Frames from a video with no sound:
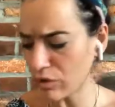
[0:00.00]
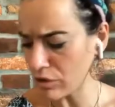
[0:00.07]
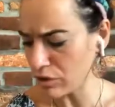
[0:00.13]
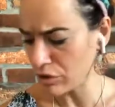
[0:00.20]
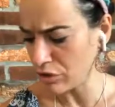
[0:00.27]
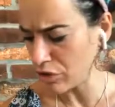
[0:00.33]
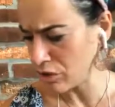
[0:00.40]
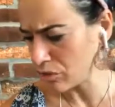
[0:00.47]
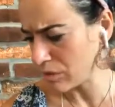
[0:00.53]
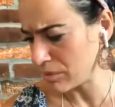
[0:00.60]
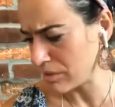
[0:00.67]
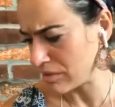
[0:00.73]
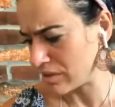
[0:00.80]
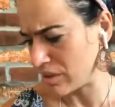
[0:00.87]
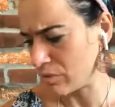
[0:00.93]
let me
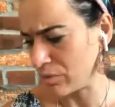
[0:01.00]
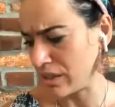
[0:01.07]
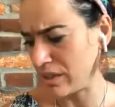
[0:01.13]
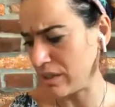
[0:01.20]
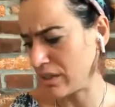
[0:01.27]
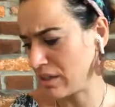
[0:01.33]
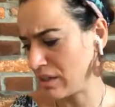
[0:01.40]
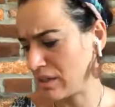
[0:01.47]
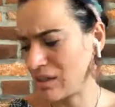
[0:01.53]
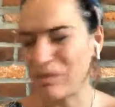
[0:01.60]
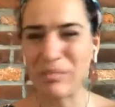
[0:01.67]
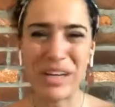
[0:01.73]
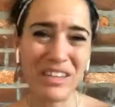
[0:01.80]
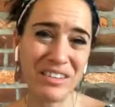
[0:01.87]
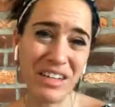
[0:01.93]
see, we
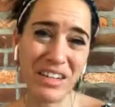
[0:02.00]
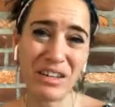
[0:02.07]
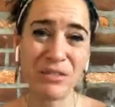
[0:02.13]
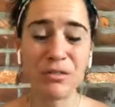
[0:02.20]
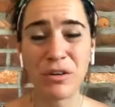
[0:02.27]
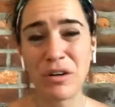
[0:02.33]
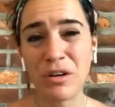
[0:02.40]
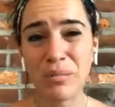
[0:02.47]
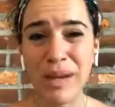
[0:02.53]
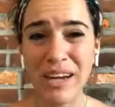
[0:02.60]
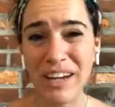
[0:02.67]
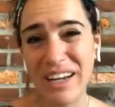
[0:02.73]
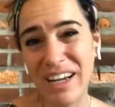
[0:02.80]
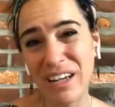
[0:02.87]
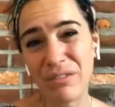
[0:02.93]
meditated for about a
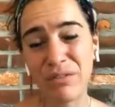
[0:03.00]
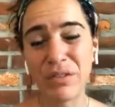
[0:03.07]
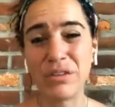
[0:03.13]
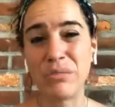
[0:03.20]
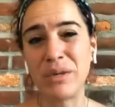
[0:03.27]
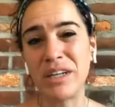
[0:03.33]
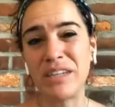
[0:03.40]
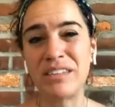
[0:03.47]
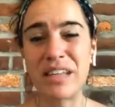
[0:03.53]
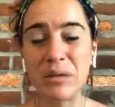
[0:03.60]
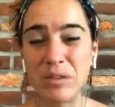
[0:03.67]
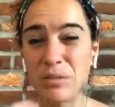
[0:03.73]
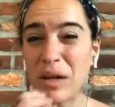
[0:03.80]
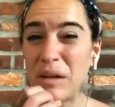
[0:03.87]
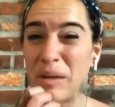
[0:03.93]
handful of minutes. That was
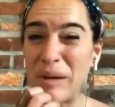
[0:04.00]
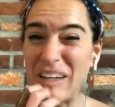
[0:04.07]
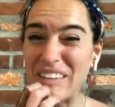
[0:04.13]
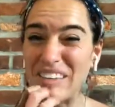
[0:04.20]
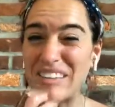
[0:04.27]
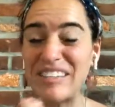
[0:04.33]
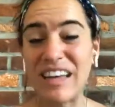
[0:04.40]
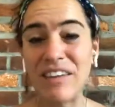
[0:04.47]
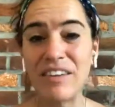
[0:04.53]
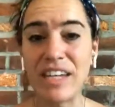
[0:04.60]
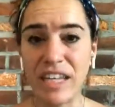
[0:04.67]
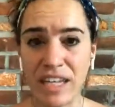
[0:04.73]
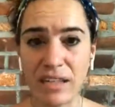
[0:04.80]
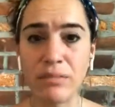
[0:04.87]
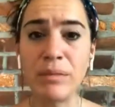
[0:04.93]
probably about
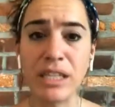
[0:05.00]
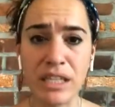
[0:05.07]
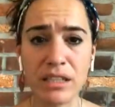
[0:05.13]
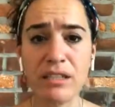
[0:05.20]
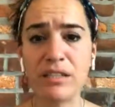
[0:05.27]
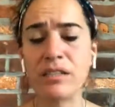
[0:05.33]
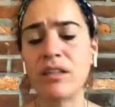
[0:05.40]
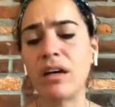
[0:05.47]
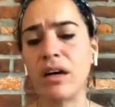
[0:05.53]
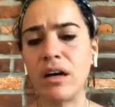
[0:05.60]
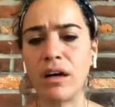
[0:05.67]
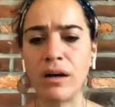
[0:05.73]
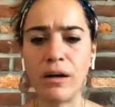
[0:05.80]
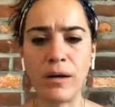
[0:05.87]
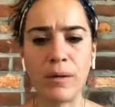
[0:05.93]
7-8 minutes,
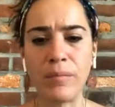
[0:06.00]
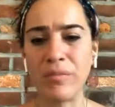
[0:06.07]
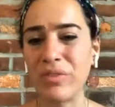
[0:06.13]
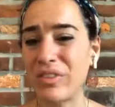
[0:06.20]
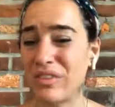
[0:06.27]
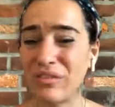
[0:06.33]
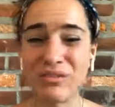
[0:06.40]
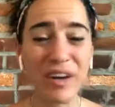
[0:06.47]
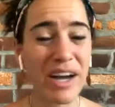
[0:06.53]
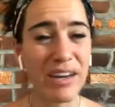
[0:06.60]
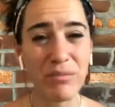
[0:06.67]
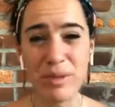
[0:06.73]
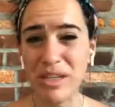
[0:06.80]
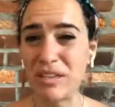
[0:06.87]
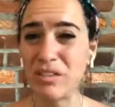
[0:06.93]
5
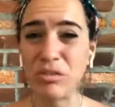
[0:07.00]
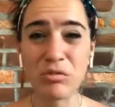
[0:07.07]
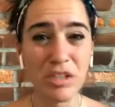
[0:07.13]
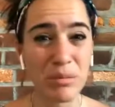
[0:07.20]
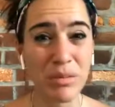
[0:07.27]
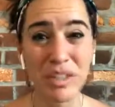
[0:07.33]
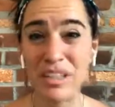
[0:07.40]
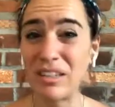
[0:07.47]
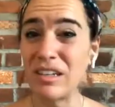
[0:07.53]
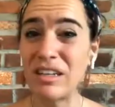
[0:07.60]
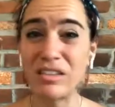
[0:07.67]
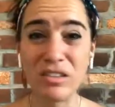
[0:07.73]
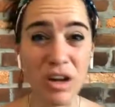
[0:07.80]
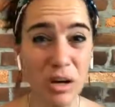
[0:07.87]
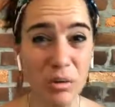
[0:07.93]
minutes, 3 minutes. I
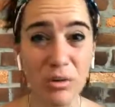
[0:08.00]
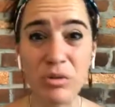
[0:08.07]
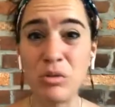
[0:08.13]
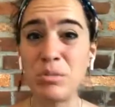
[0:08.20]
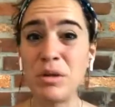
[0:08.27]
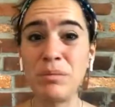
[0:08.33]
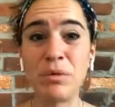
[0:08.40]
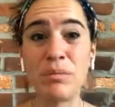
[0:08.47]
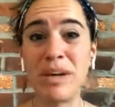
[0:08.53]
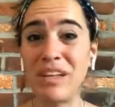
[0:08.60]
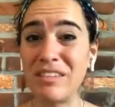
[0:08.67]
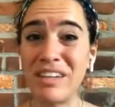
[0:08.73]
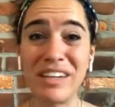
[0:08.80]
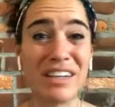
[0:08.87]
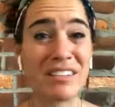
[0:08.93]
start with new people
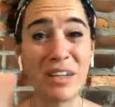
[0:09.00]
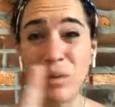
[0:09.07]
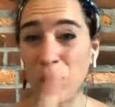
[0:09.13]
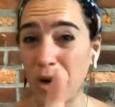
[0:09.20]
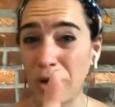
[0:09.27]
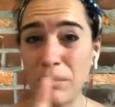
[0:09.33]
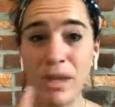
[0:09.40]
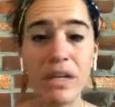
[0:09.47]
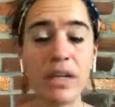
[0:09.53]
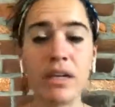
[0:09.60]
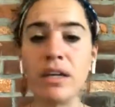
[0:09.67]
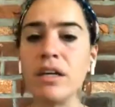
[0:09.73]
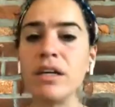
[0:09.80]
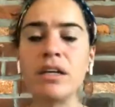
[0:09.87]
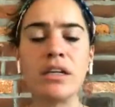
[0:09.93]
meditating. I say 1 minute,
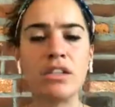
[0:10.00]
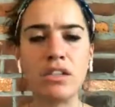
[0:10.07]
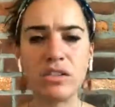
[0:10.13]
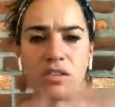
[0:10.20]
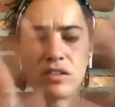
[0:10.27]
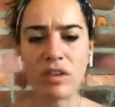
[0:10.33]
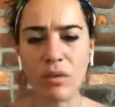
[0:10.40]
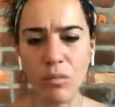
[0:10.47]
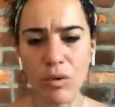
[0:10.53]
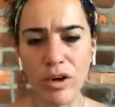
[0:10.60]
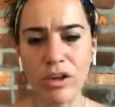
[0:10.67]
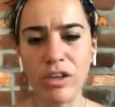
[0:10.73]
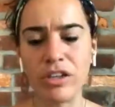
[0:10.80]
just somewhere in